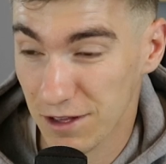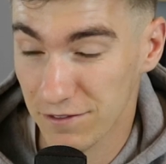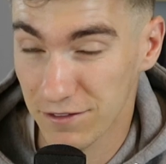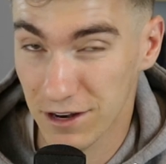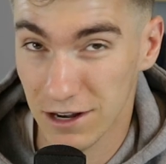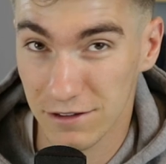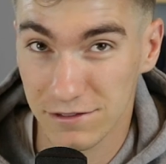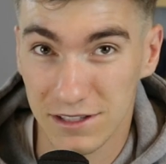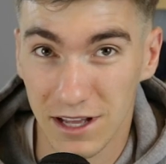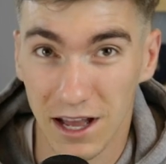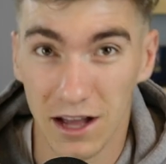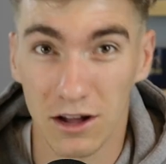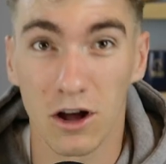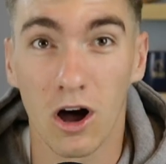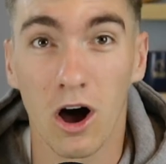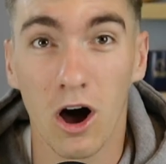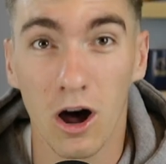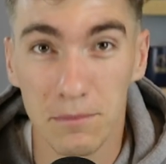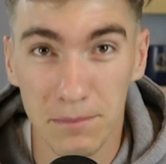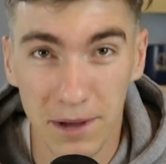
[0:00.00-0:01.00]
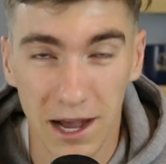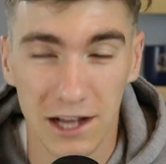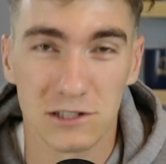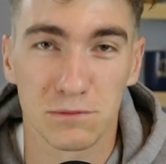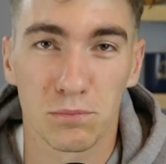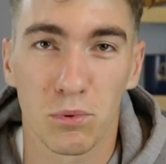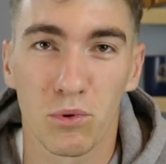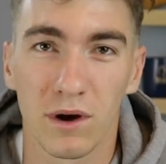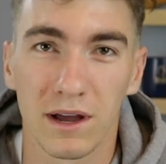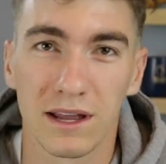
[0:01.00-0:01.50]
Medvedev style, on
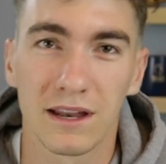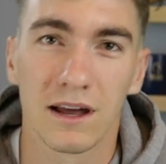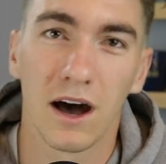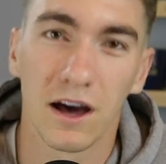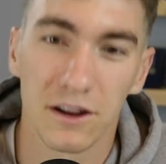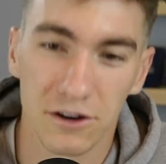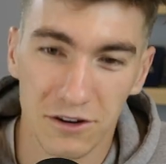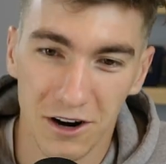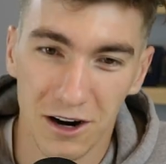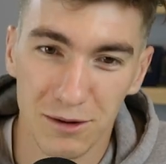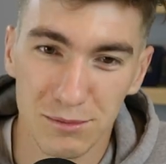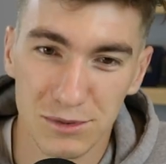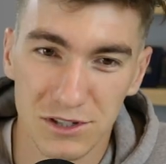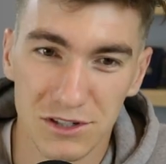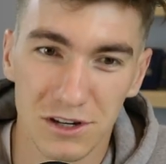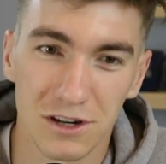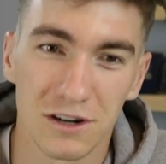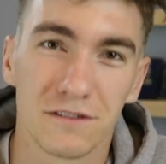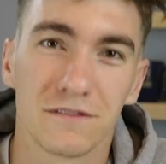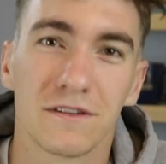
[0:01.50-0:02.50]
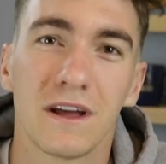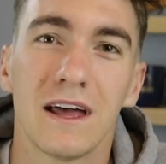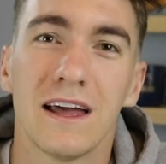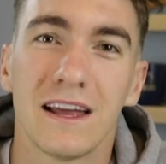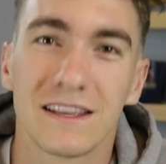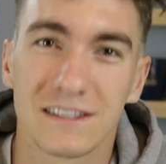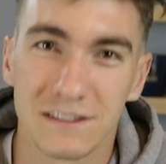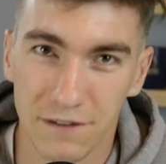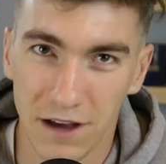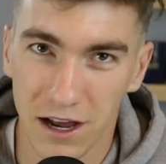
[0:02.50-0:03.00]
match point, underarm serve,
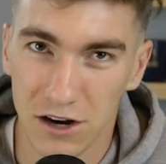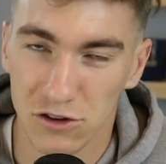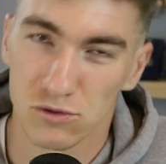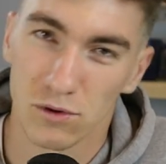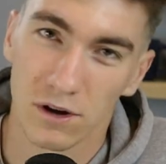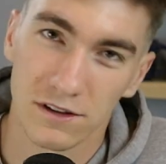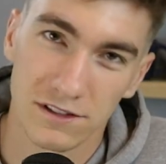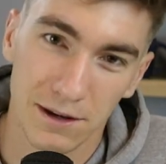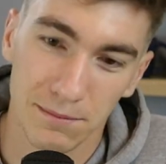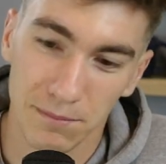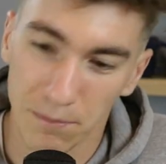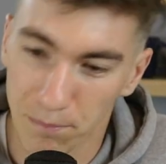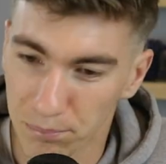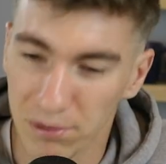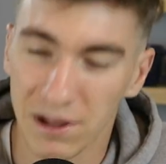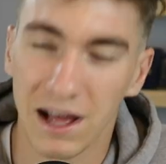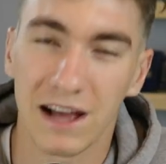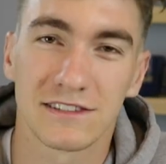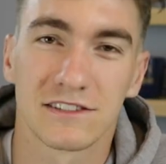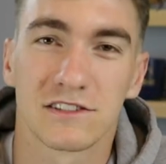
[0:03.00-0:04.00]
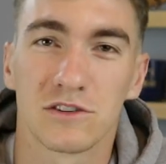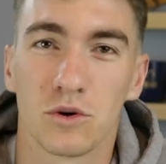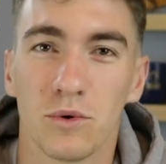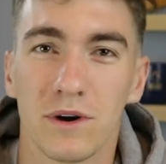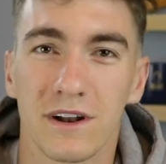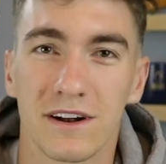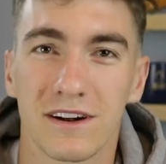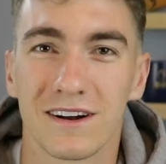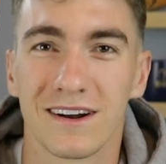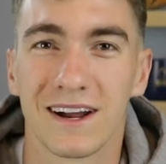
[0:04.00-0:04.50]
Stefanos runs up, blasts the
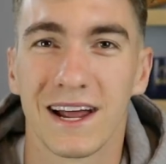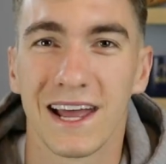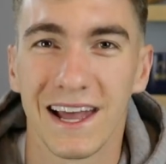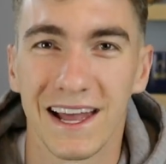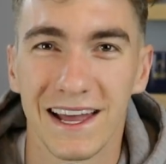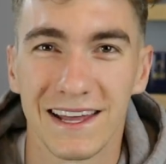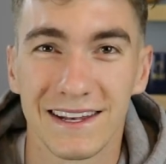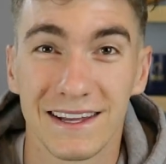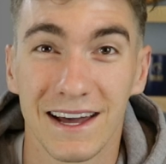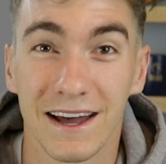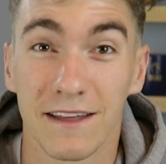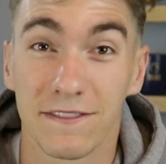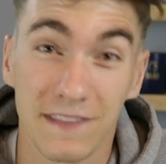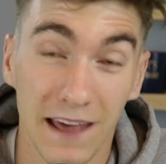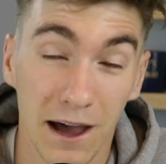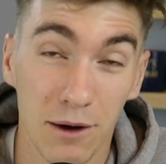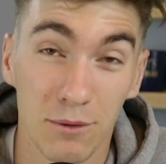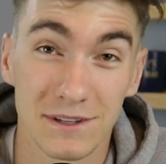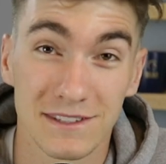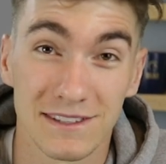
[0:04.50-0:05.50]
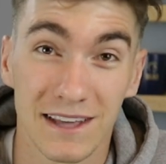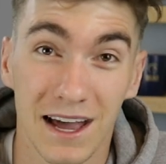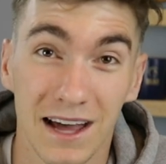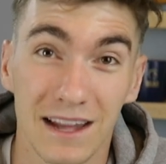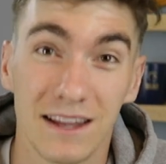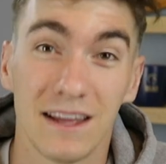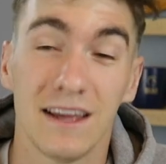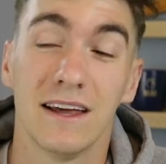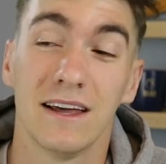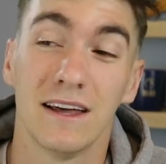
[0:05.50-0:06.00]
winner, and that was
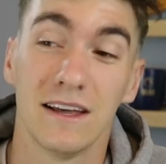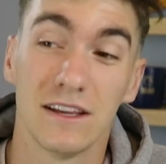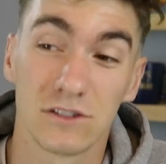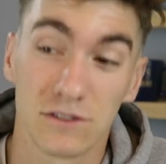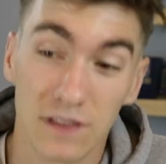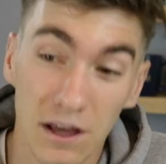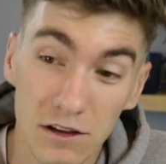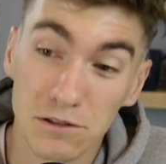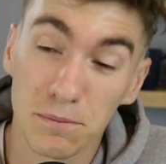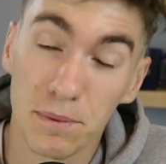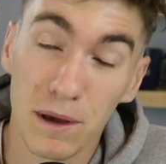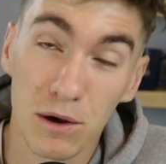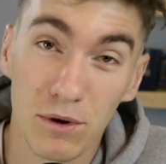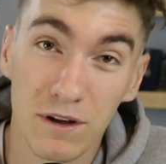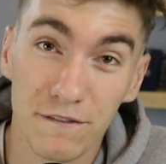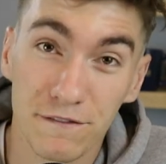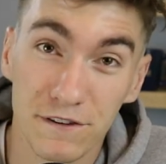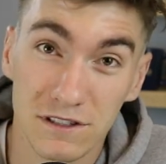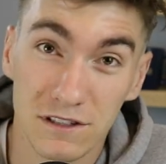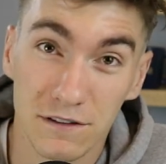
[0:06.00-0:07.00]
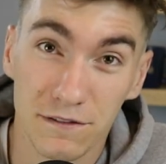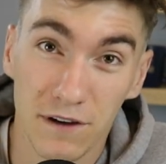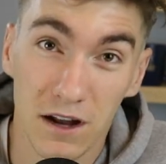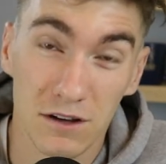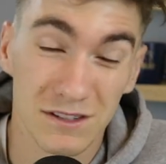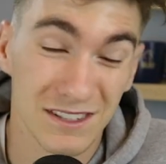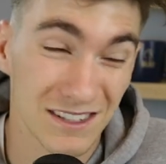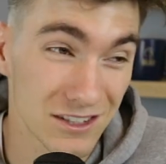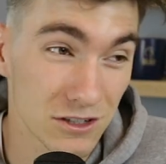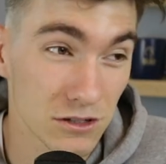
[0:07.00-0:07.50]
that. So that was a big win for
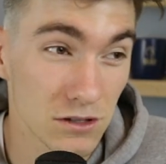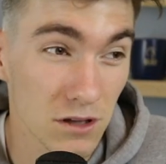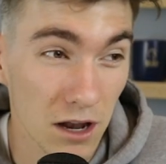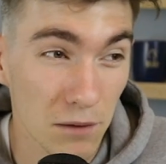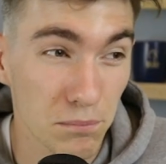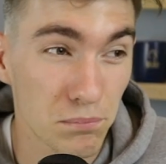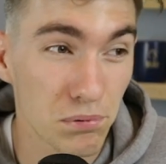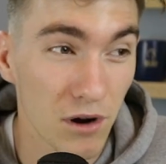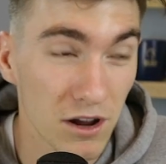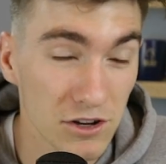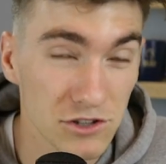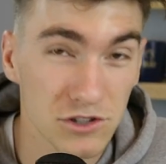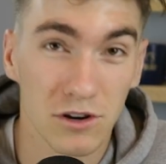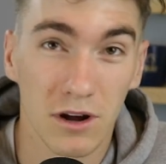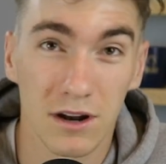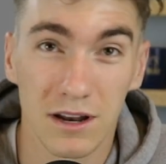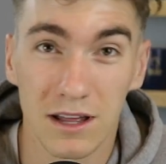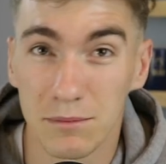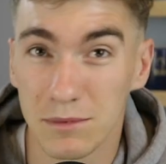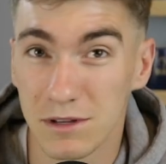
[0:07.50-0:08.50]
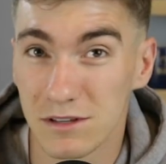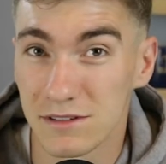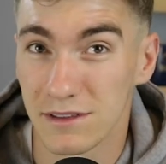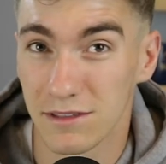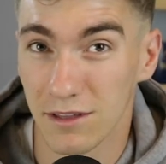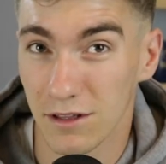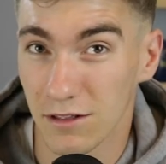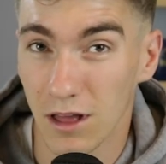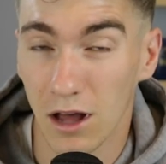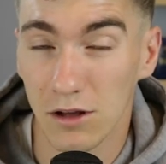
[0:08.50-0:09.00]
Stefanos because there's a lot of pressure on him.
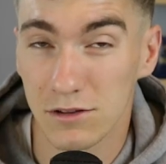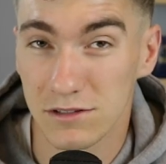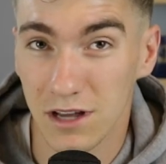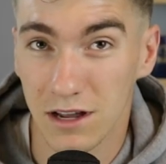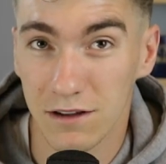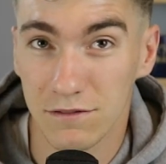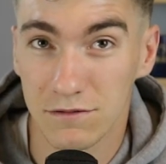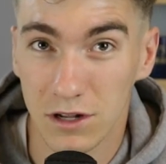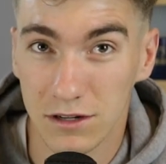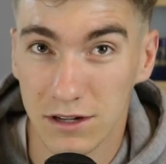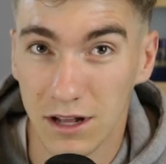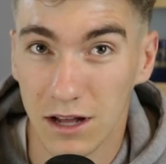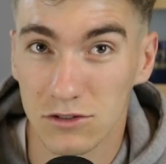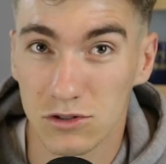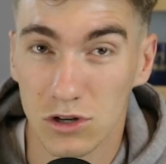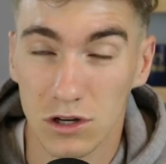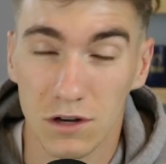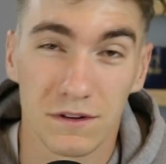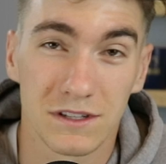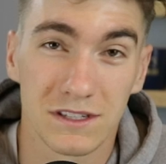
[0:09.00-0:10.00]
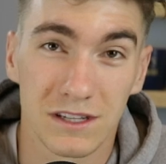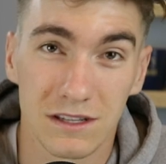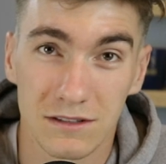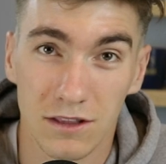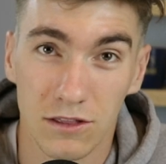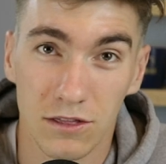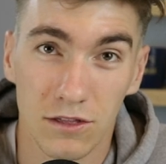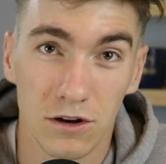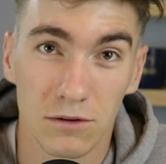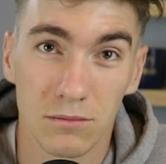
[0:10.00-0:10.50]
He's the, outside of Nadal, Djokovic, he's
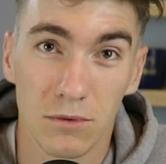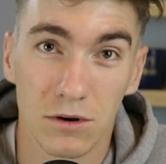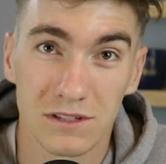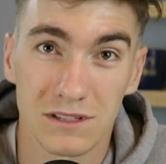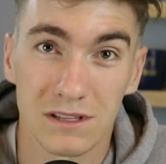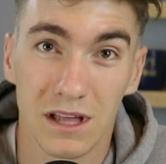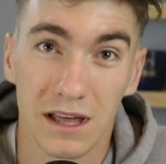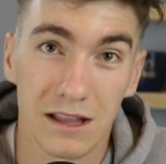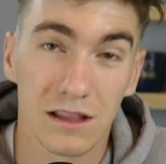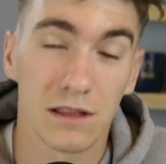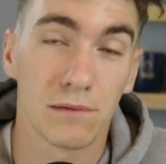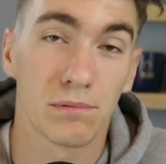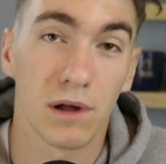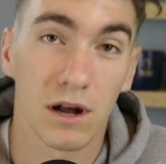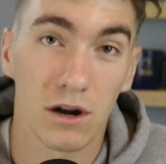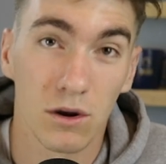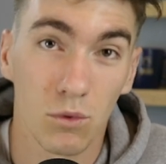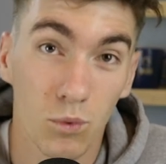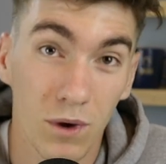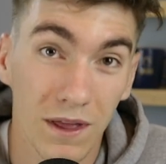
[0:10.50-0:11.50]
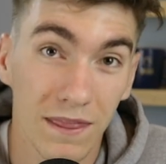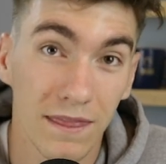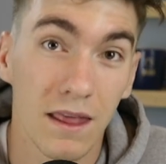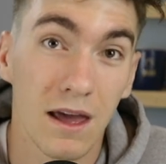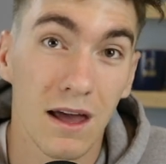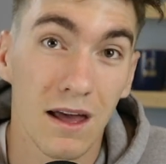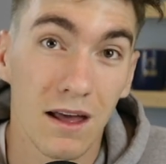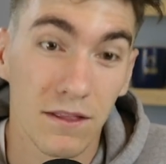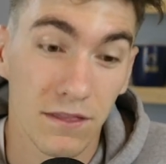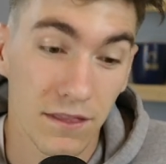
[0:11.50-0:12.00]
the third most likely player to win
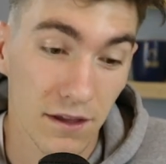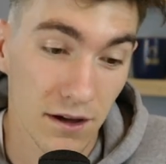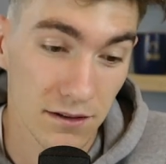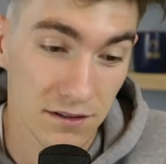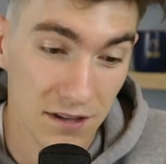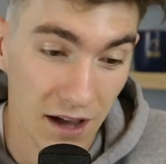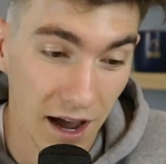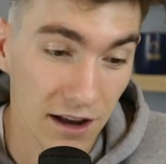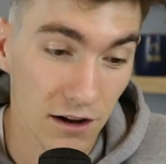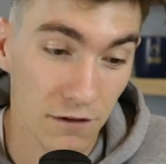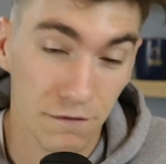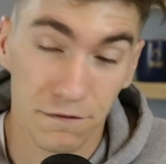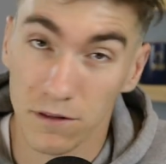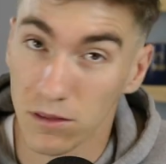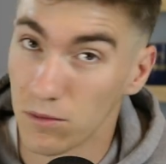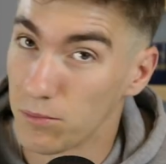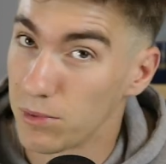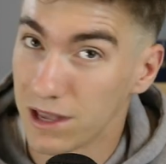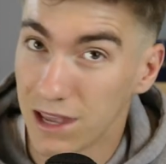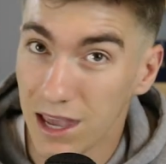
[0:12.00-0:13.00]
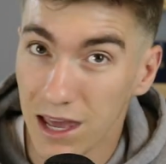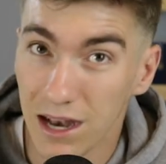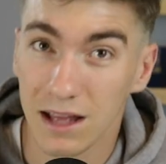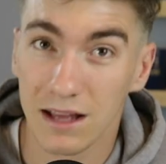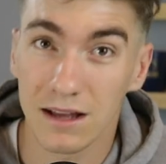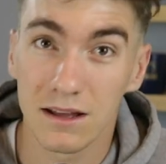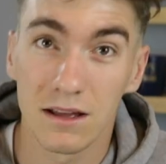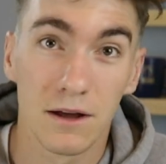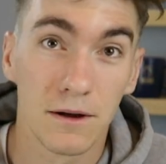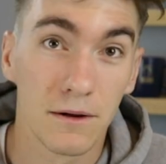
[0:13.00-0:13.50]
the title from the
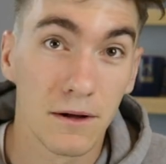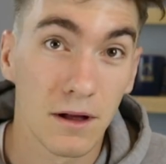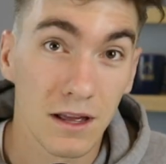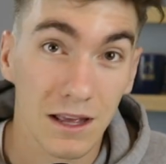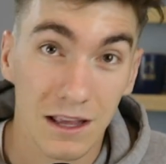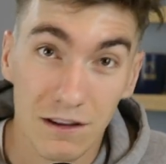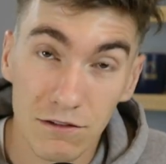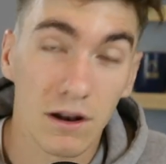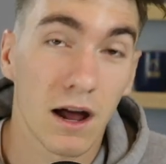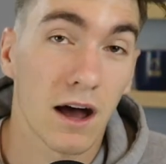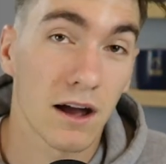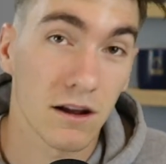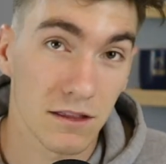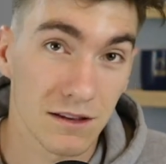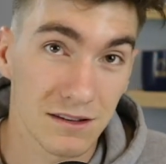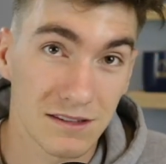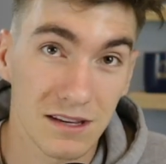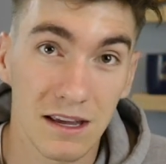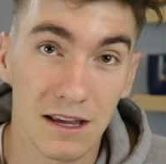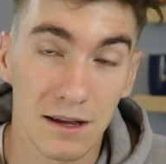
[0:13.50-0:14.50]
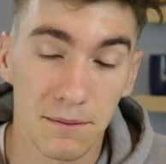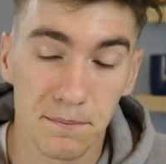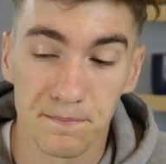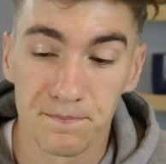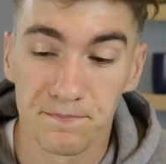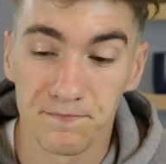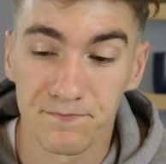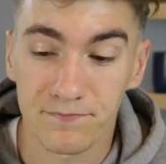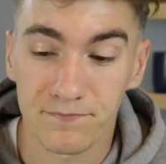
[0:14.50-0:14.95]
beginning, even higher than Team.